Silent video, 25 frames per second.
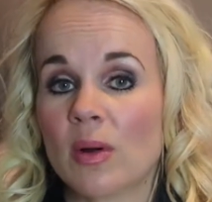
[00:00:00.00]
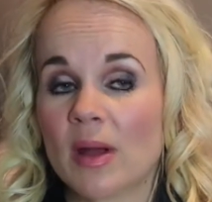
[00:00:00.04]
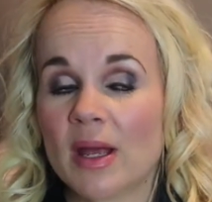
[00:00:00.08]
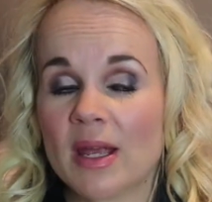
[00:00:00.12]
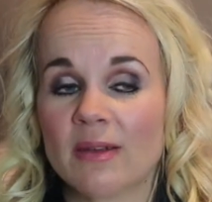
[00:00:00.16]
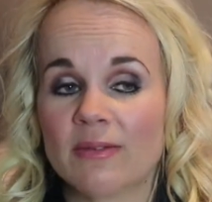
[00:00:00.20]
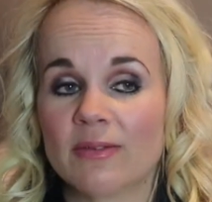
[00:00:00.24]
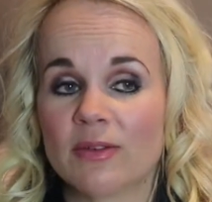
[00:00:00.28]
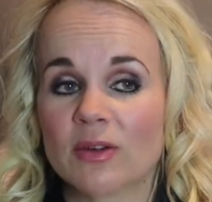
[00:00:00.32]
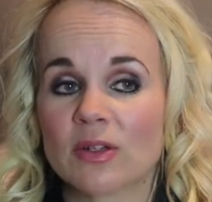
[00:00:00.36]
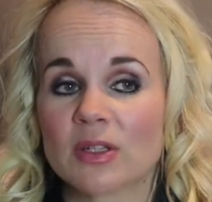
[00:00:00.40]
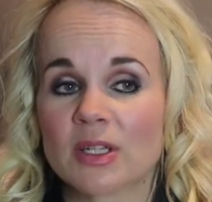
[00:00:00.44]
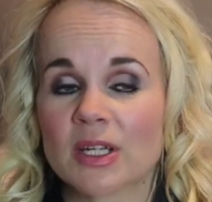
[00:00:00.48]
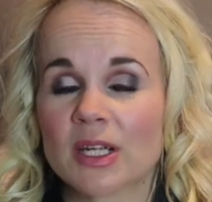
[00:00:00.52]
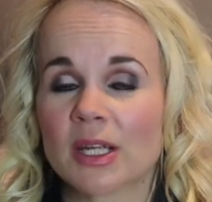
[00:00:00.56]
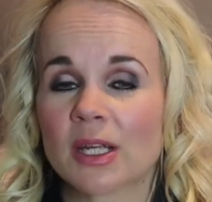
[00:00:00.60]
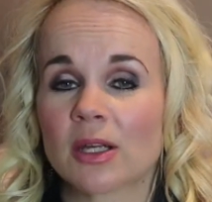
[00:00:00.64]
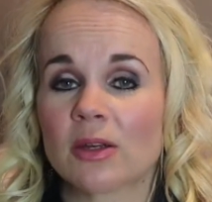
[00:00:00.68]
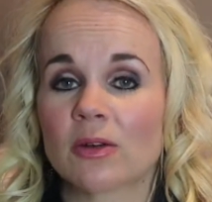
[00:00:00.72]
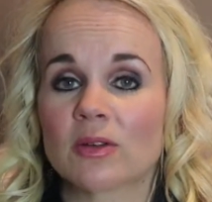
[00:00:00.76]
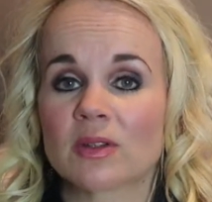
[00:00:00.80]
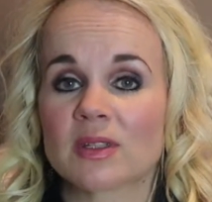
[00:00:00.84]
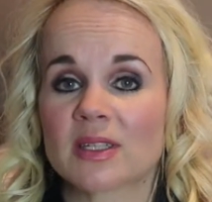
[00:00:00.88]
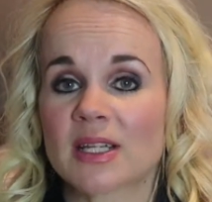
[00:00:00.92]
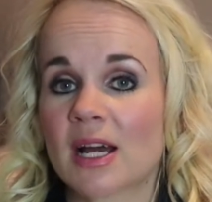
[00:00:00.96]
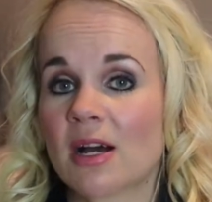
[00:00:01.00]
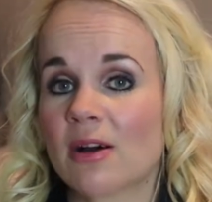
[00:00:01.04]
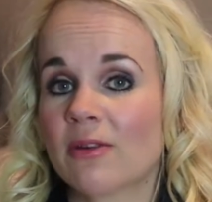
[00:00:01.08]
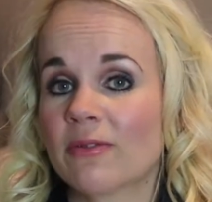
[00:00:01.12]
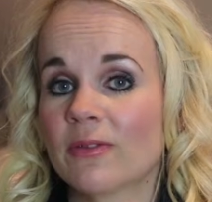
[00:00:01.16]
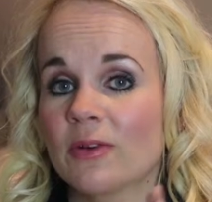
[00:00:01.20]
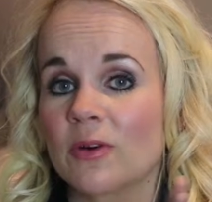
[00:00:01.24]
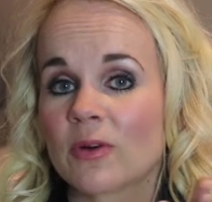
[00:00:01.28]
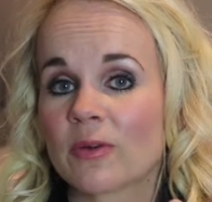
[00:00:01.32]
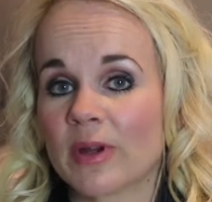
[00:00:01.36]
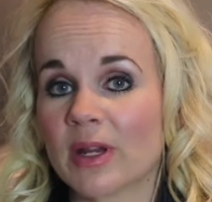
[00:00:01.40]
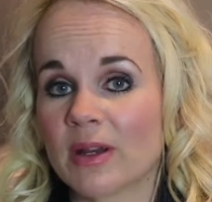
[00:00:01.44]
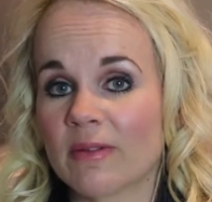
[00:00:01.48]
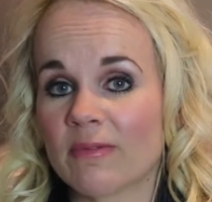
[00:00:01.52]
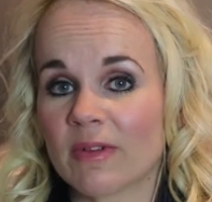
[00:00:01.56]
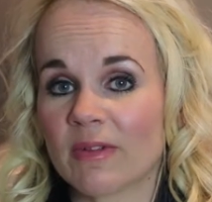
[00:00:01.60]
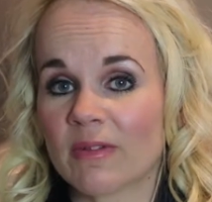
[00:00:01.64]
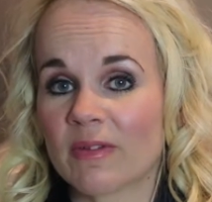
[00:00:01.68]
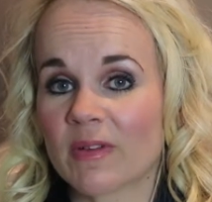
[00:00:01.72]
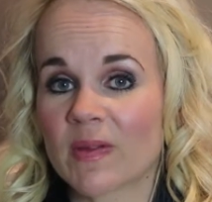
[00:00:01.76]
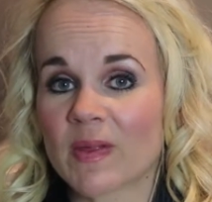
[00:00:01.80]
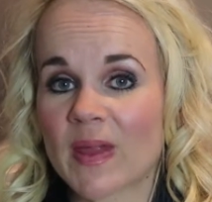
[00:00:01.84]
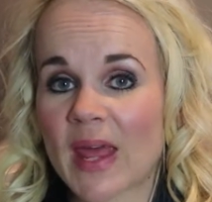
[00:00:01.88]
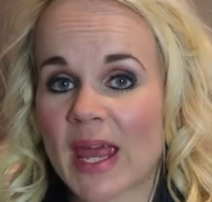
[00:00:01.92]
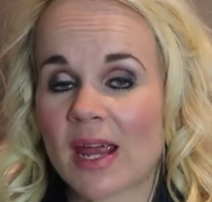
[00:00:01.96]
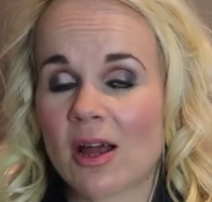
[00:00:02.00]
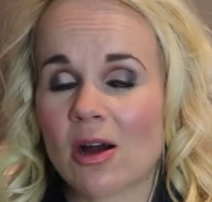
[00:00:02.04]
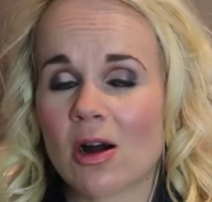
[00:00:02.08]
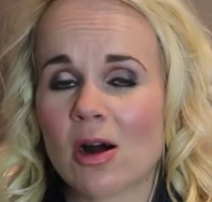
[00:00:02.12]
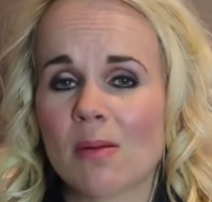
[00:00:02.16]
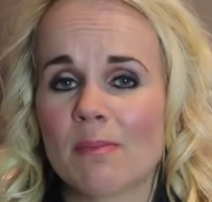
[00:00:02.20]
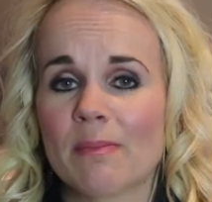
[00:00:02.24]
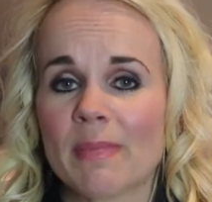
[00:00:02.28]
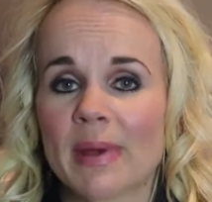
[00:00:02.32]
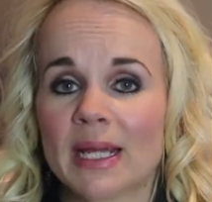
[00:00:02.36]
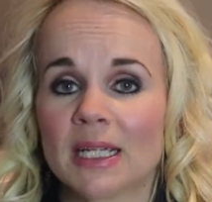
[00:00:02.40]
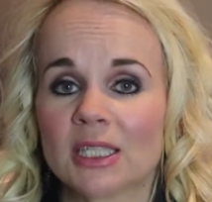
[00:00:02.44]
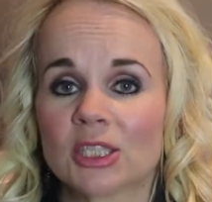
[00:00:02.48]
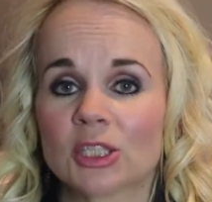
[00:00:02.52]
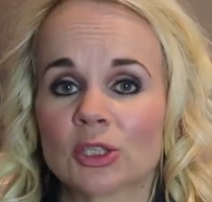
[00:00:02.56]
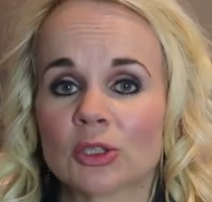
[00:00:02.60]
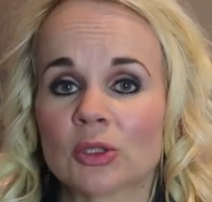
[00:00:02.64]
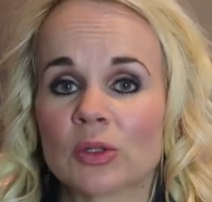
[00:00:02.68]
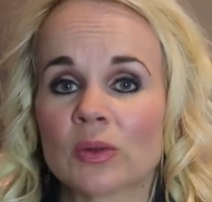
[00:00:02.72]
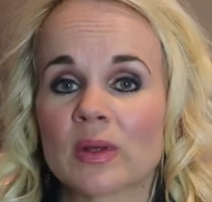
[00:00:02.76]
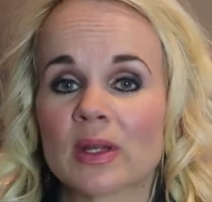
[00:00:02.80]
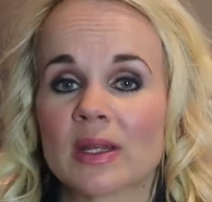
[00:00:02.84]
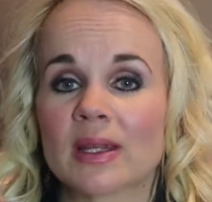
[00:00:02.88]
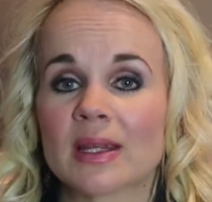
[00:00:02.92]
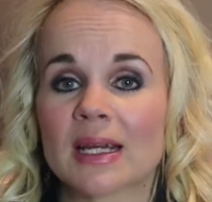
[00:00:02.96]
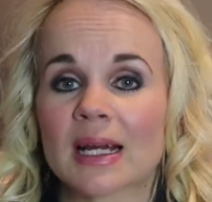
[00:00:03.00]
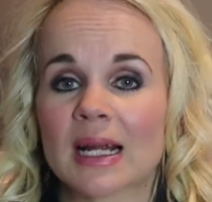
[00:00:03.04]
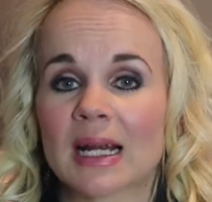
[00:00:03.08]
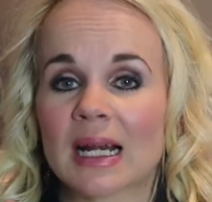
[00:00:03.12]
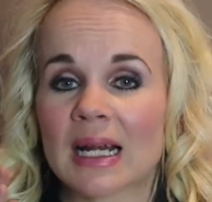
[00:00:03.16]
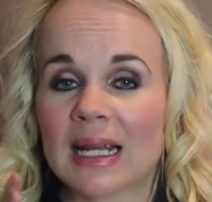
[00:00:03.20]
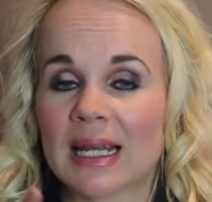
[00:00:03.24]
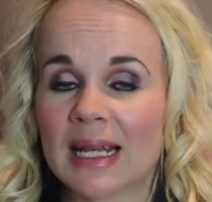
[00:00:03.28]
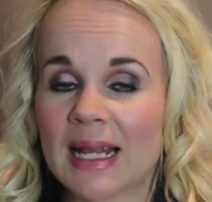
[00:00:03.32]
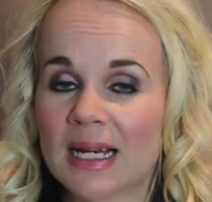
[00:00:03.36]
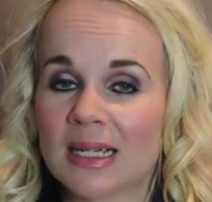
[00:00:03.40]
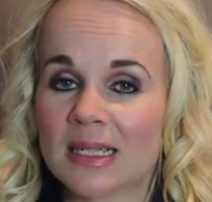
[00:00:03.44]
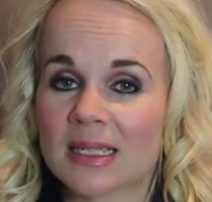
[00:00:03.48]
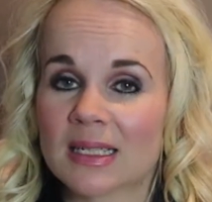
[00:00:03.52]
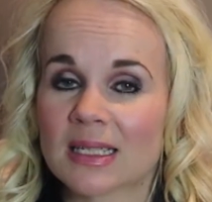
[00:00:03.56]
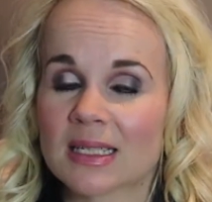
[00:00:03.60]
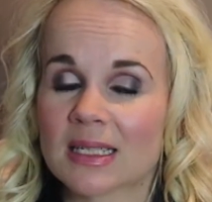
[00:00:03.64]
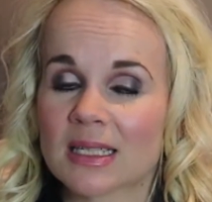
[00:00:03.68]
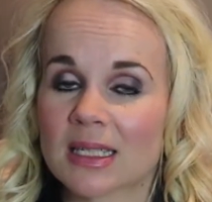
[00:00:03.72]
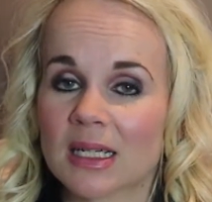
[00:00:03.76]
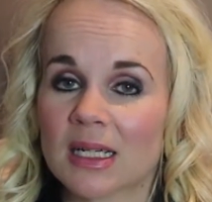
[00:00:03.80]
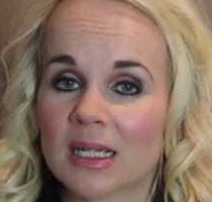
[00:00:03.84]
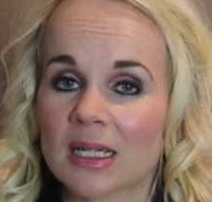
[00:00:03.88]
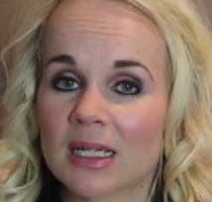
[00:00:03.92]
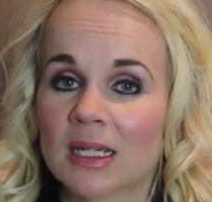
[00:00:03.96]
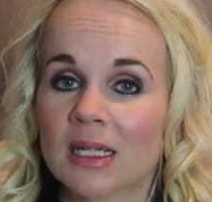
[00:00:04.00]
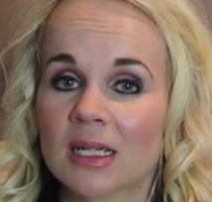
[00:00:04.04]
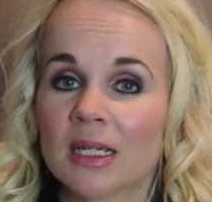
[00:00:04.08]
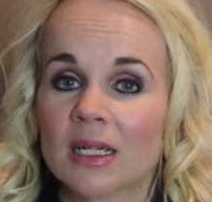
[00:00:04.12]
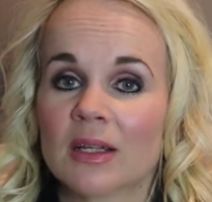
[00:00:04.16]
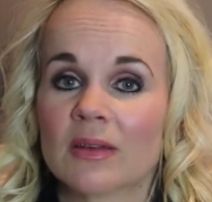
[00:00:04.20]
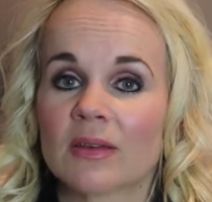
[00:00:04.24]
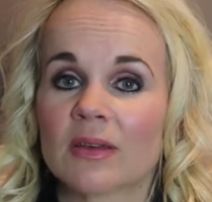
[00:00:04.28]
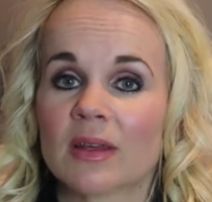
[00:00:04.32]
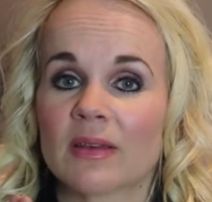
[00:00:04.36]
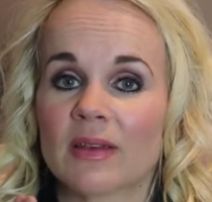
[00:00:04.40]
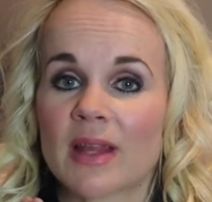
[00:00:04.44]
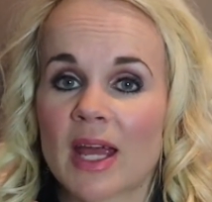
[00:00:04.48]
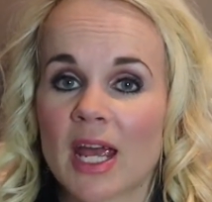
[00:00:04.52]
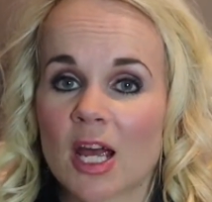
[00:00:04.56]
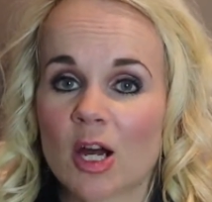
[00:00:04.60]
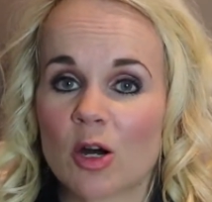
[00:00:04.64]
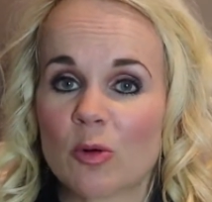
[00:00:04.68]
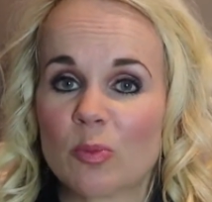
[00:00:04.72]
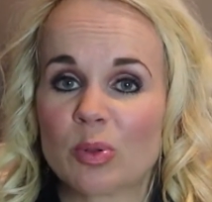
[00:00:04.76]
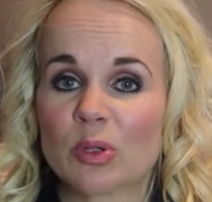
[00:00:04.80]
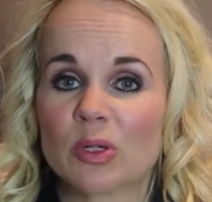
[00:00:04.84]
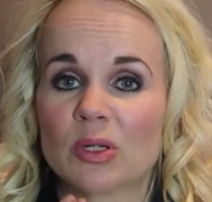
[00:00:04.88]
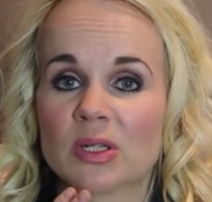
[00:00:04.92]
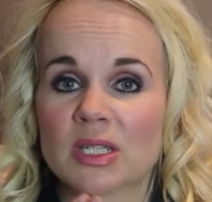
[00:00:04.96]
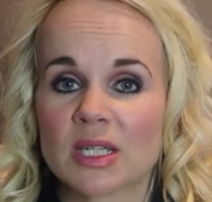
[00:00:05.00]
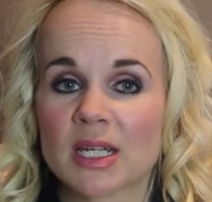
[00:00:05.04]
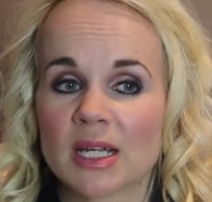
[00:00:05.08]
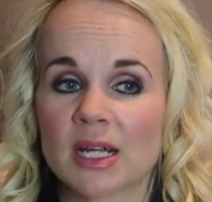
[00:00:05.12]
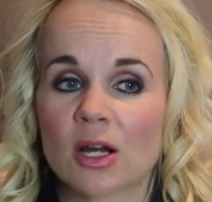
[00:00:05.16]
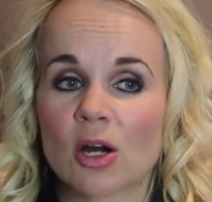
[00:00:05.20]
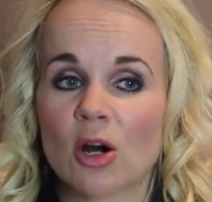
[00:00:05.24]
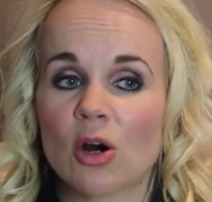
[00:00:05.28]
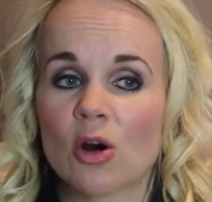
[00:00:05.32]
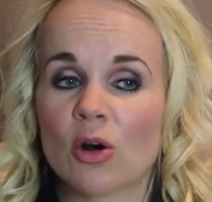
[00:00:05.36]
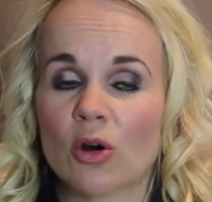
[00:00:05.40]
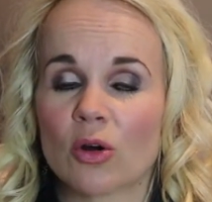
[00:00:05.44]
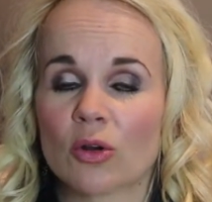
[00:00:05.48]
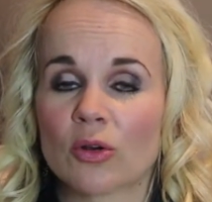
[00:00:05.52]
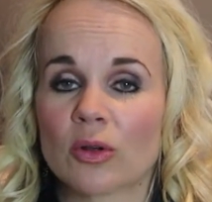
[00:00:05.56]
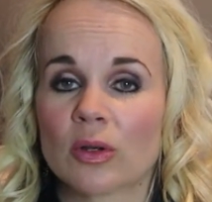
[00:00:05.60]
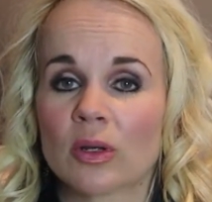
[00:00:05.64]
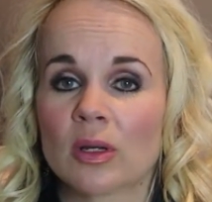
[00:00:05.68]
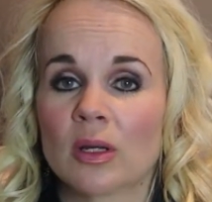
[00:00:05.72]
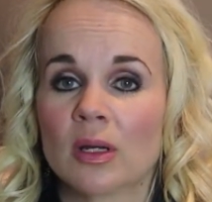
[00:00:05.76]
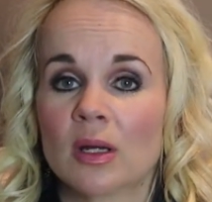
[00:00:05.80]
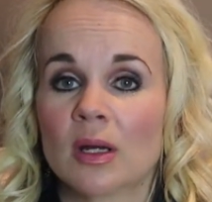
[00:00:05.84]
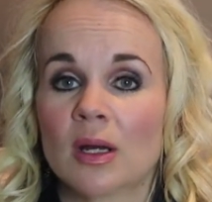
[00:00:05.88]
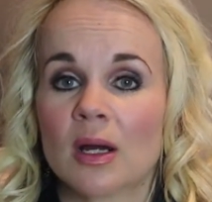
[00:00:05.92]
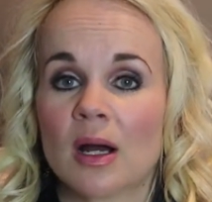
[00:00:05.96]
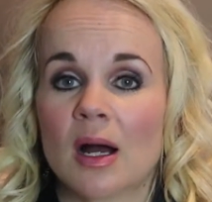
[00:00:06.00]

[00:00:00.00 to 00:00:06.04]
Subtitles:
If you're doing it yourself, or even if they are, make sure that the cleanser that they are putting on